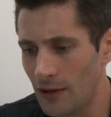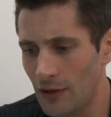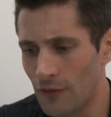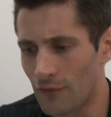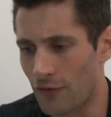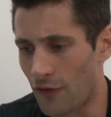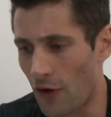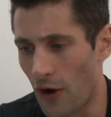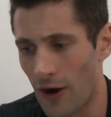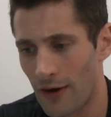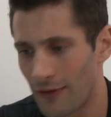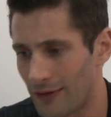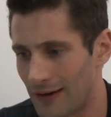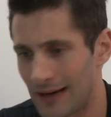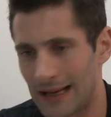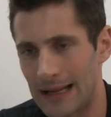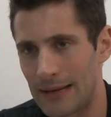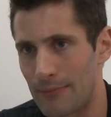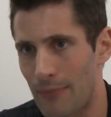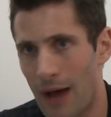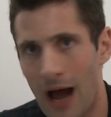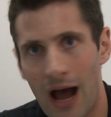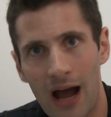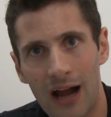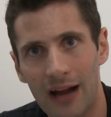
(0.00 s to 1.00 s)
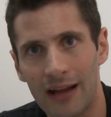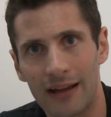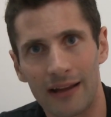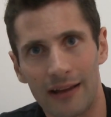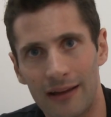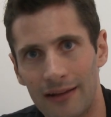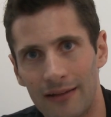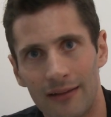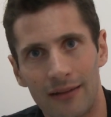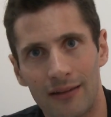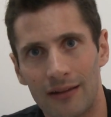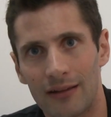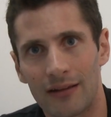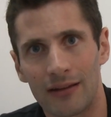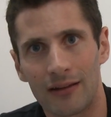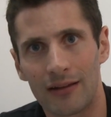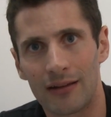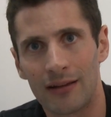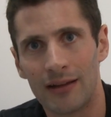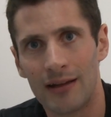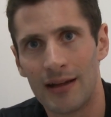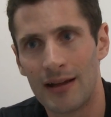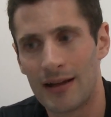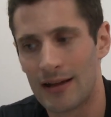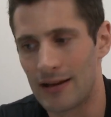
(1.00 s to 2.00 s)
virally market
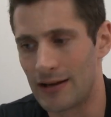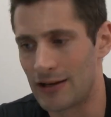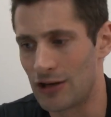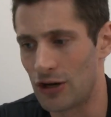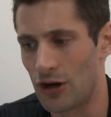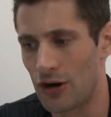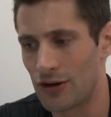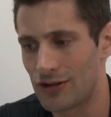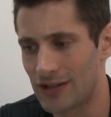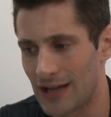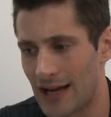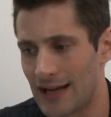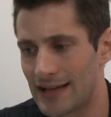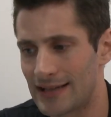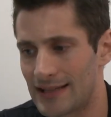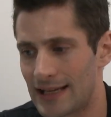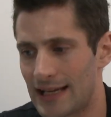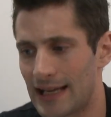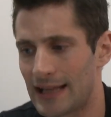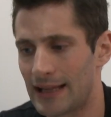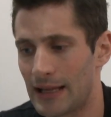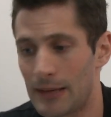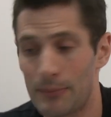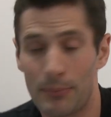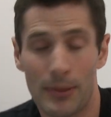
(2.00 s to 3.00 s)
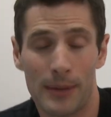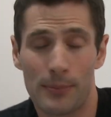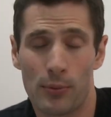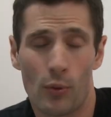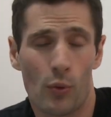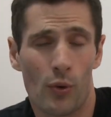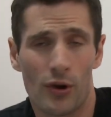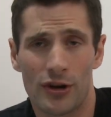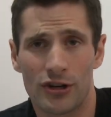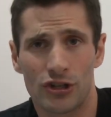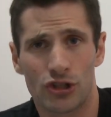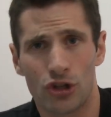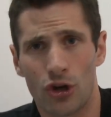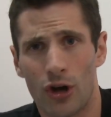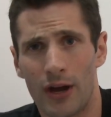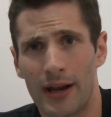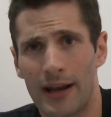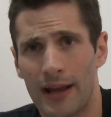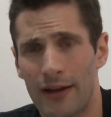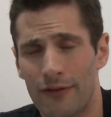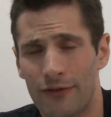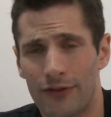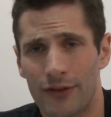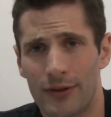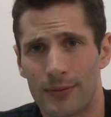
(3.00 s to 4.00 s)
the DayZ, and then people want to try
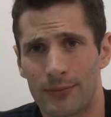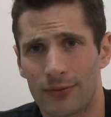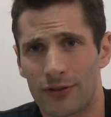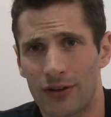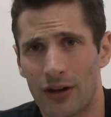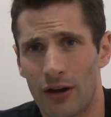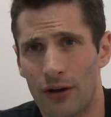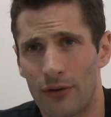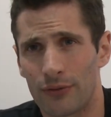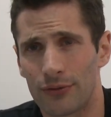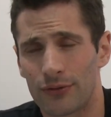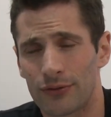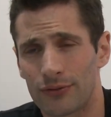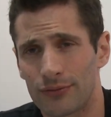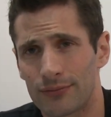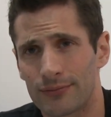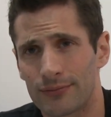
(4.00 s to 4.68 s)
it out for themselves.